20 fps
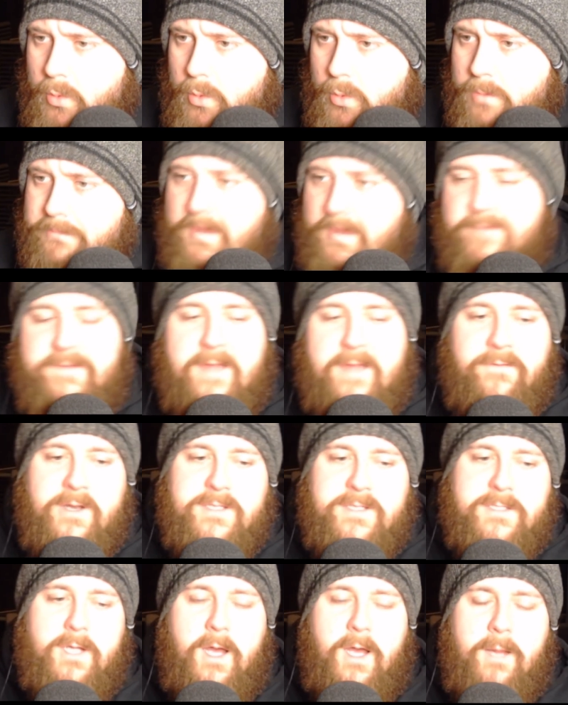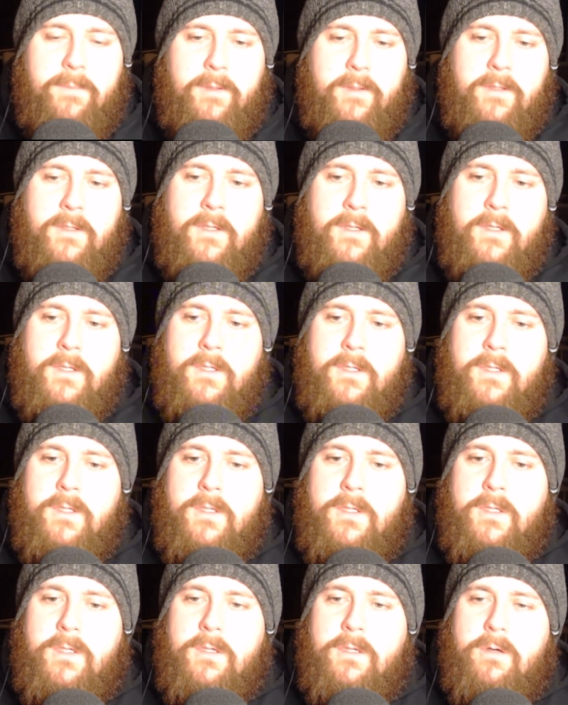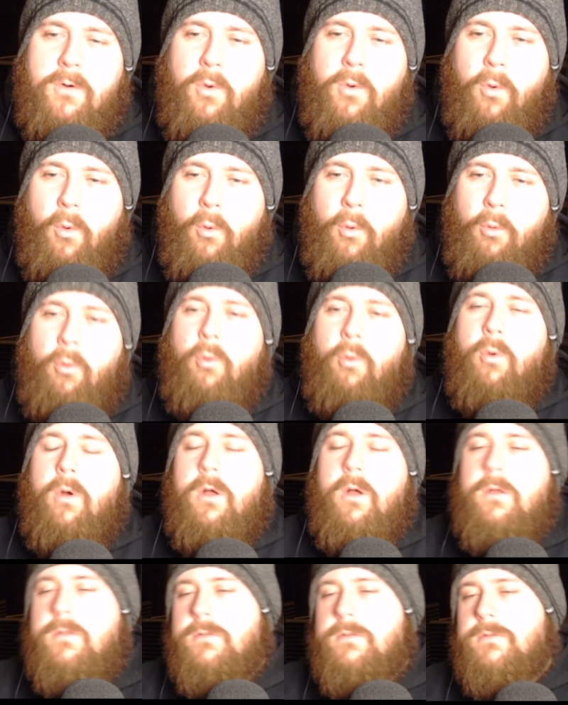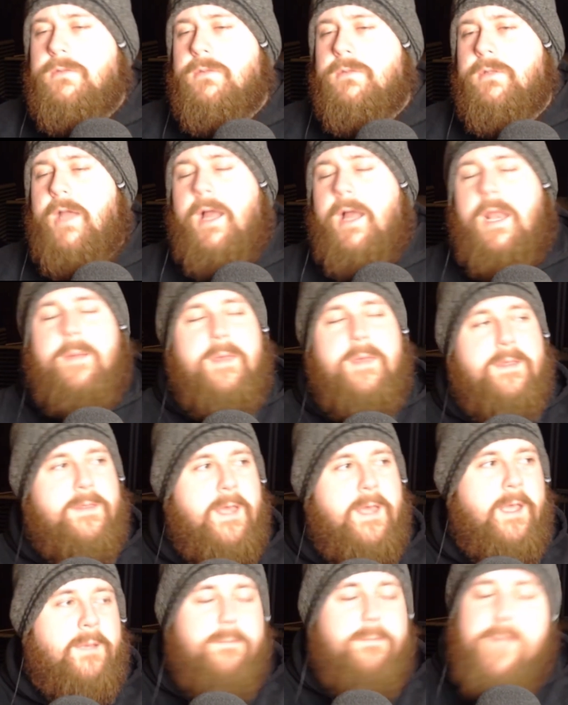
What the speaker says: My favorite sub. Ooh. Now let me think.